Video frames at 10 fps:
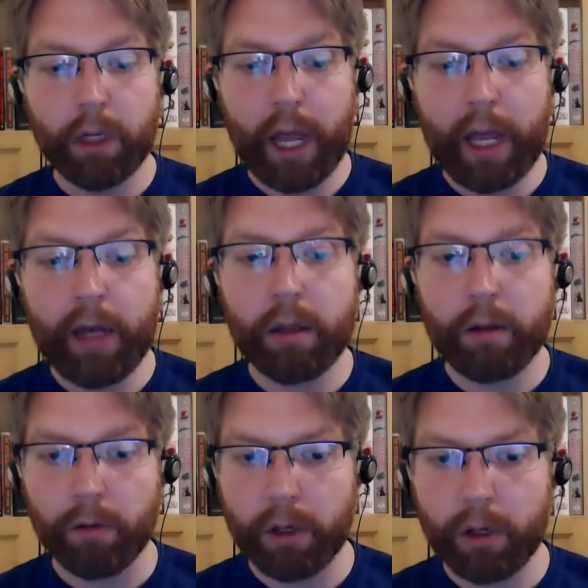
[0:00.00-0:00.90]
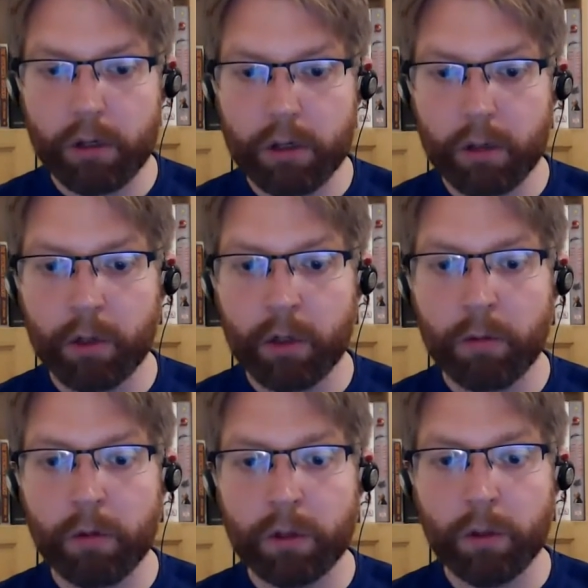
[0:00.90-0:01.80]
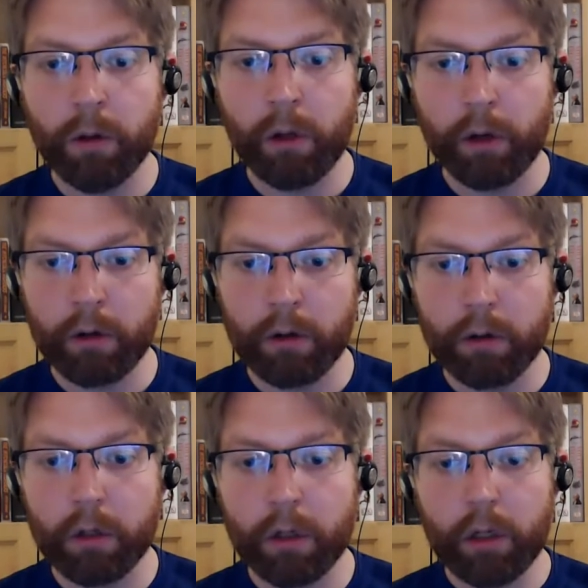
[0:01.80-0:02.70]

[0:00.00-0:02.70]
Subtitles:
ended the relationship when it was no longer